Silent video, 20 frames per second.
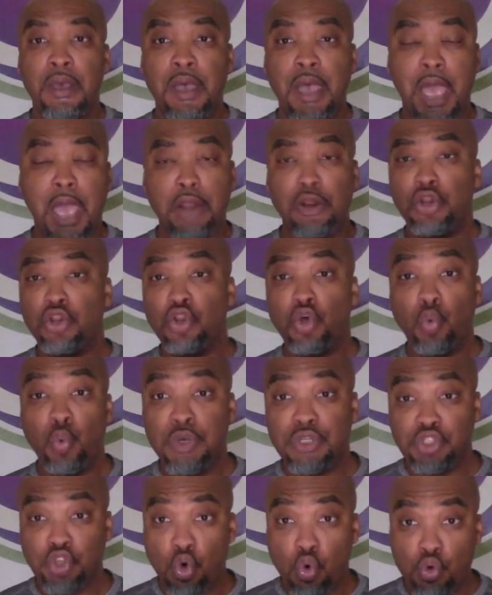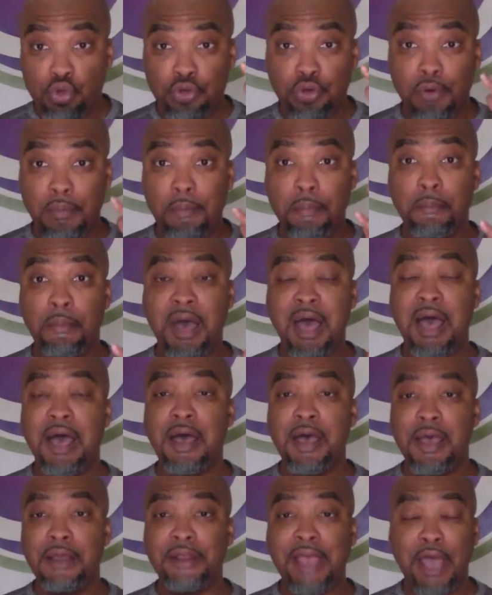I don't know what's on your
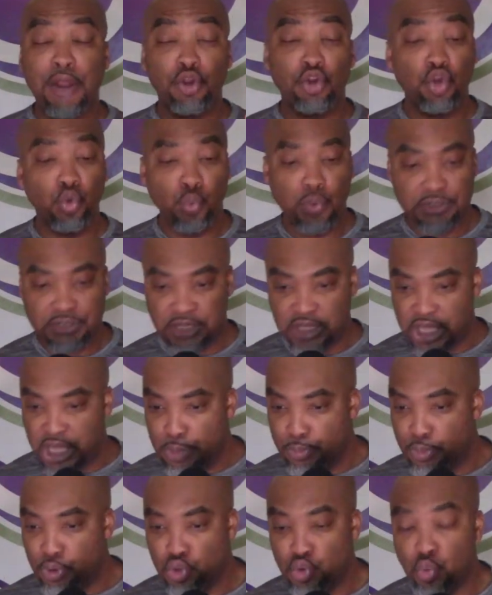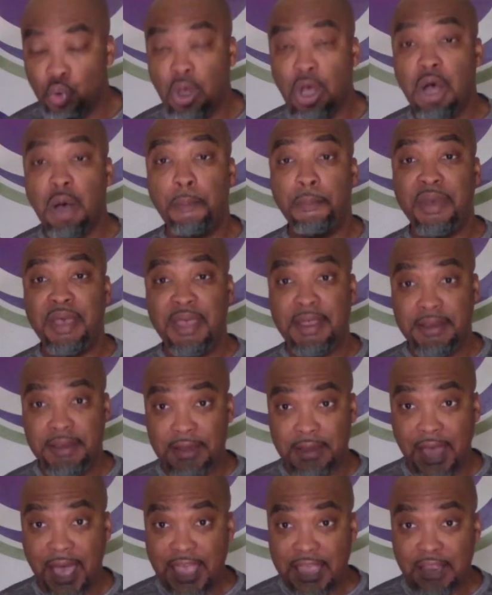mind. I don't know what's keeping you up at
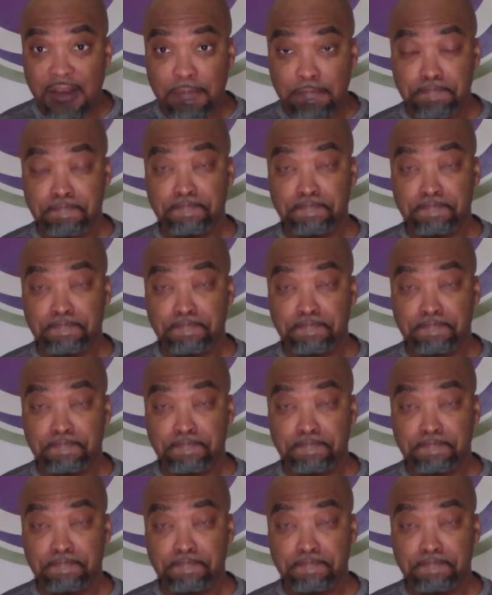night.